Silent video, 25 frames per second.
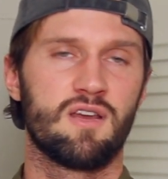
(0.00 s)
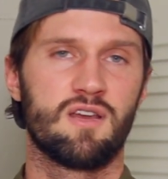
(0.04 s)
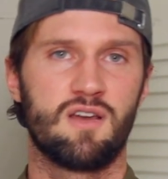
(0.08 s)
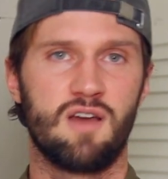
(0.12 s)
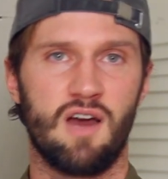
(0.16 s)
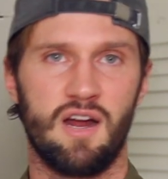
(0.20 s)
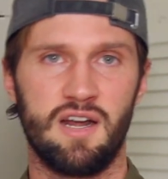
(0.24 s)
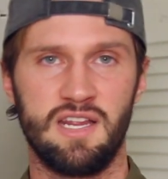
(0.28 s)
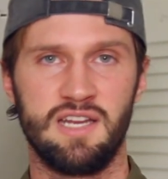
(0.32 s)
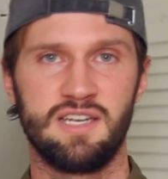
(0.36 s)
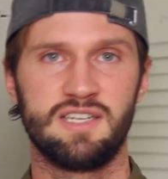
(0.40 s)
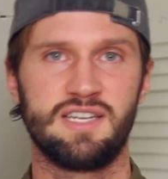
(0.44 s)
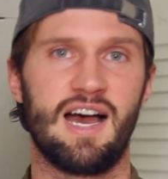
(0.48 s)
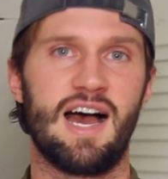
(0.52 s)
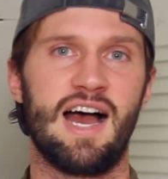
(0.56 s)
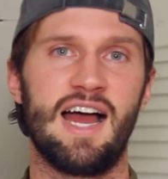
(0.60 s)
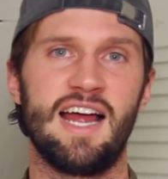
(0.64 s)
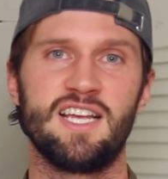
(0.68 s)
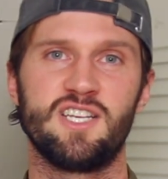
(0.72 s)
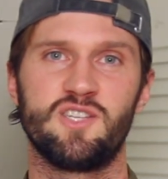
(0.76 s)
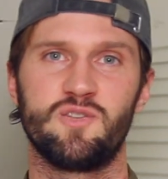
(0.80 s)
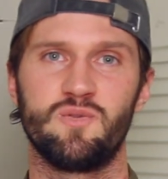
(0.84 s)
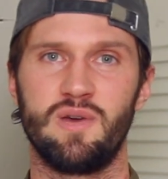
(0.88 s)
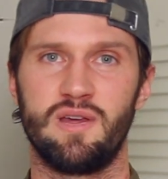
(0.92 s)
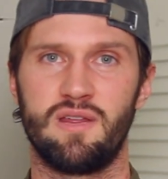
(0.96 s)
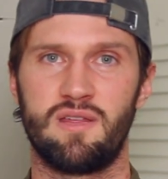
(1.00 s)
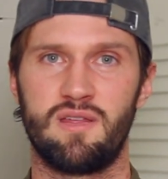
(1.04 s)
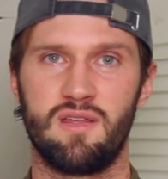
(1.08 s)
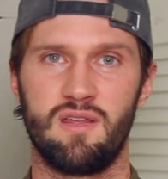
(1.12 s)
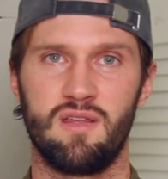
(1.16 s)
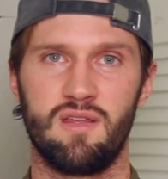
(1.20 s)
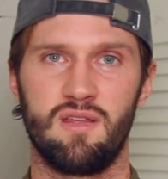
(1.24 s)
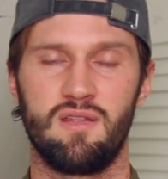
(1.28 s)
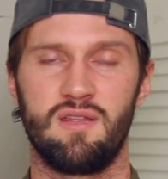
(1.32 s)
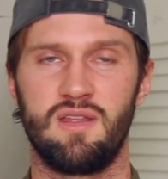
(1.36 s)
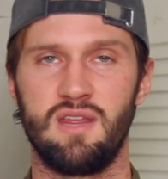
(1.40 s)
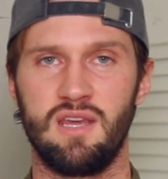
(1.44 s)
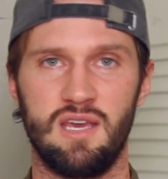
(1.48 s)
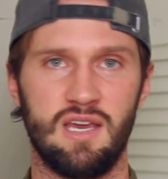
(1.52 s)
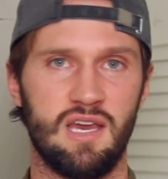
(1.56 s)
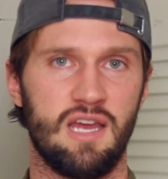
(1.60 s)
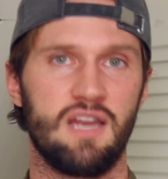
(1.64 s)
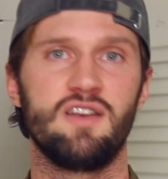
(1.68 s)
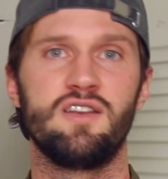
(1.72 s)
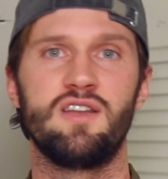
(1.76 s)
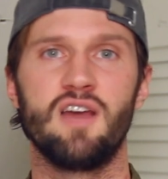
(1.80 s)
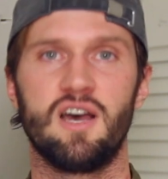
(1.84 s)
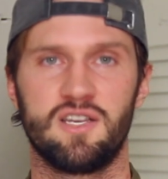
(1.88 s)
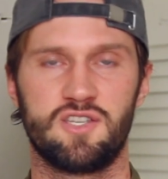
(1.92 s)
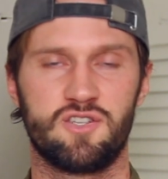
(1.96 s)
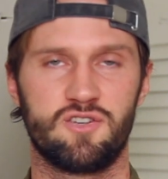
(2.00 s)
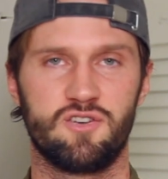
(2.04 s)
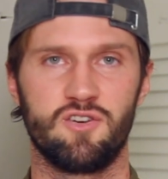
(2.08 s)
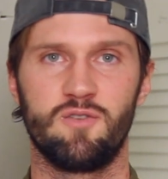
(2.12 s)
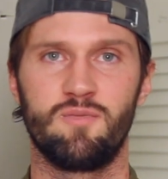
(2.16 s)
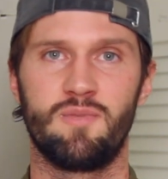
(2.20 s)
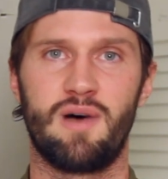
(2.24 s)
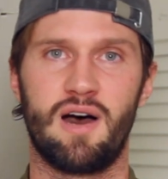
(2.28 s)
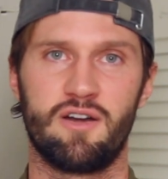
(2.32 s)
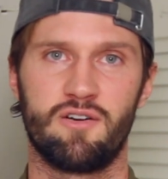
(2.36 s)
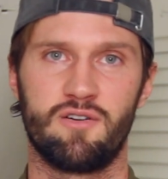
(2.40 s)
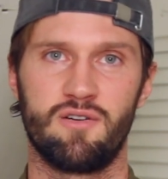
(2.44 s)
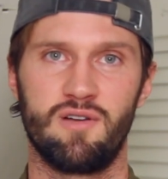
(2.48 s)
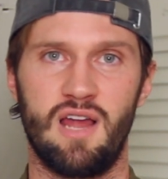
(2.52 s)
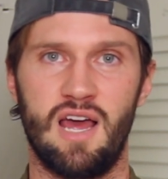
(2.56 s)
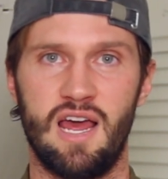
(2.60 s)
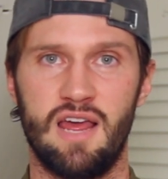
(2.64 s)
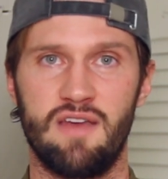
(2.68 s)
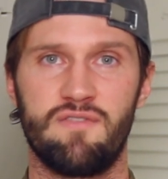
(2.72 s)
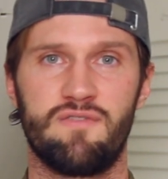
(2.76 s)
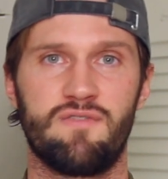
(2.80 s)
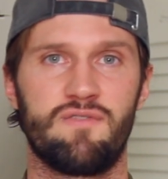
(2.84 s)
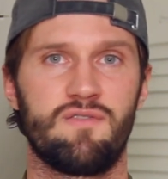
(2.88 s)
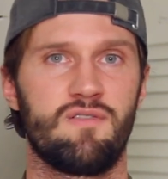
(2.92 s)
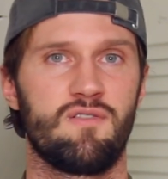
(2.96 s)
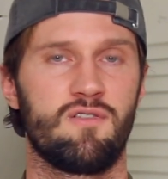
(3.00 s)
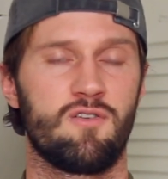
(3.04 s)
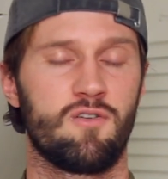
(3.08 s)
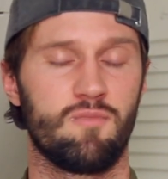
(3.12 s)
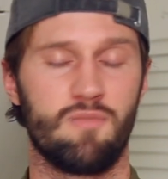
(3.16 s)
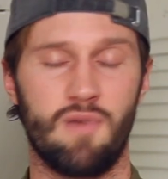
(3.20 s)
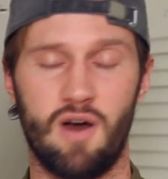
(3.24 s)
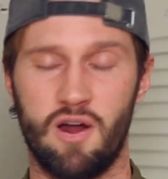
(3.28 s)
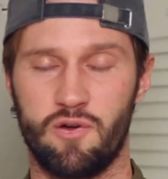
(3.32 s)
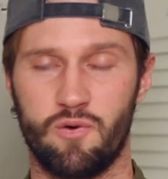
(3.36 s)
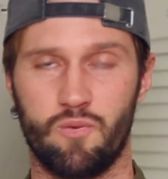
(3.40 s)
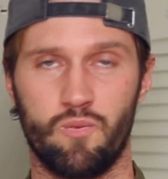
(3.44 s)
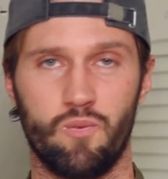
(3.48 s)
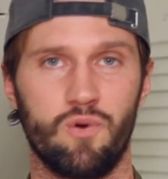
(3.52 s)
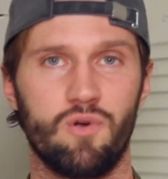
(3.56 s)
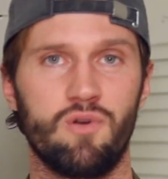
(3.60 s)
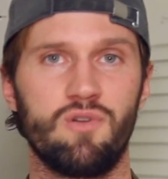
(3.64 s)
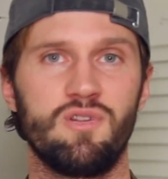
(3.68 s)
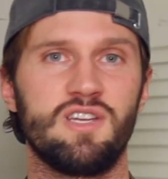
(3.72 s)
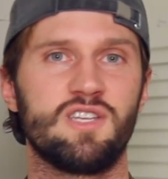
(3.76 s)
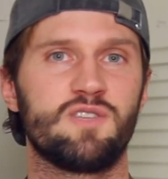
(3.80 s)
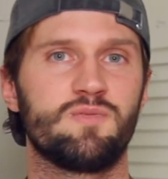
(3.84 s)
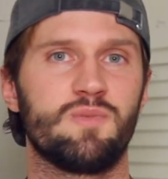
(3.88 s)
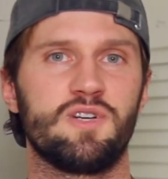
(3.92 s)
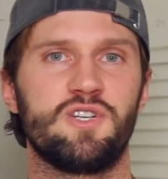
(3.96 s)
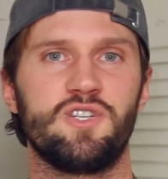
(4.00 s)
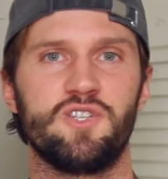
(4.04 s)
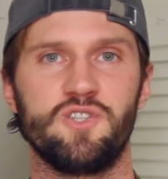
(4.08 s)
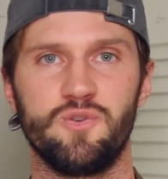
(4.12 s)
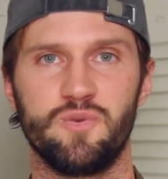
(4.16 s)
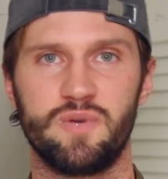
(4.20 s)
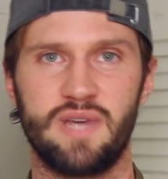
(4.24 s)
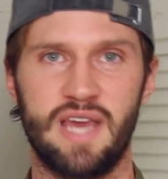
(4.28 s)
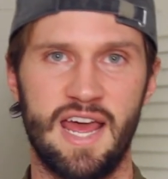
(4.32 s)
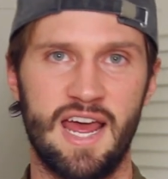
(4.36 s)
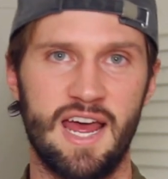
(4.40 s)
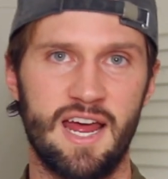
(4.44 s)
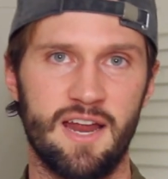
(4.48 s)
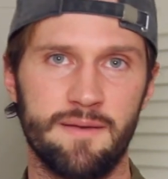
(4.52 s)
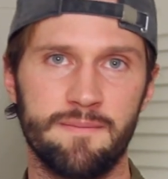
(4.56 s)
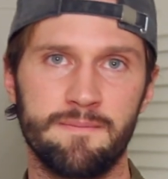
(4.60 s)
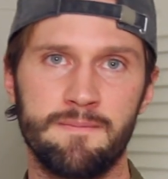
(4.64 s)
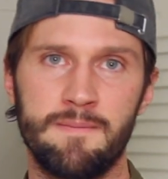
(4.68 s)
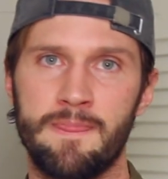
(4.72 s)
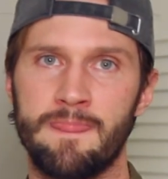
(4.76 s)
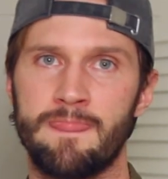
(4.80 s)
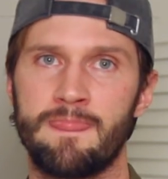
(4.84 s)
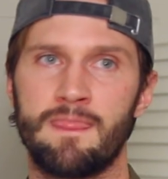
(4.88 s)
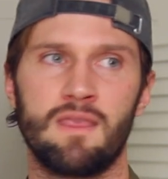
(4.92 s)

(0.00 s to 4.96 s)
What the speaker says: cutting ties with the industrial modern life or modern world as much as you can.